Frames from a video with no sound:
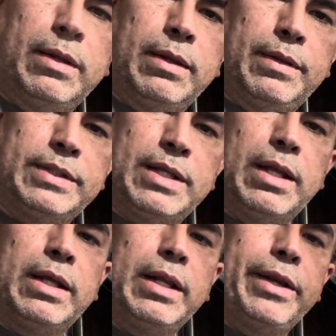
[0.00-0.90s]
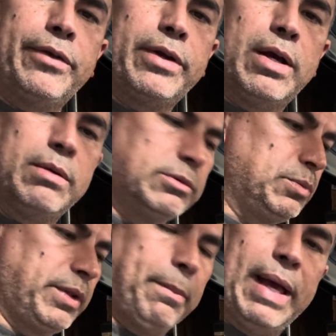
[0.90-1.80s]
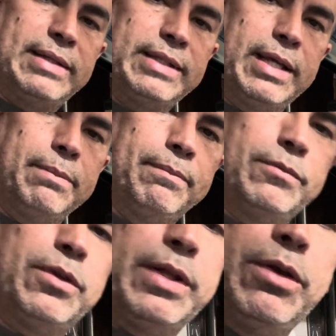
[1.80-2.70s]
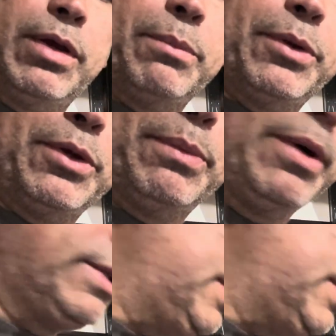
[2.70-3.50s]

This sonic cleaner comes with a basket so that you can put your parts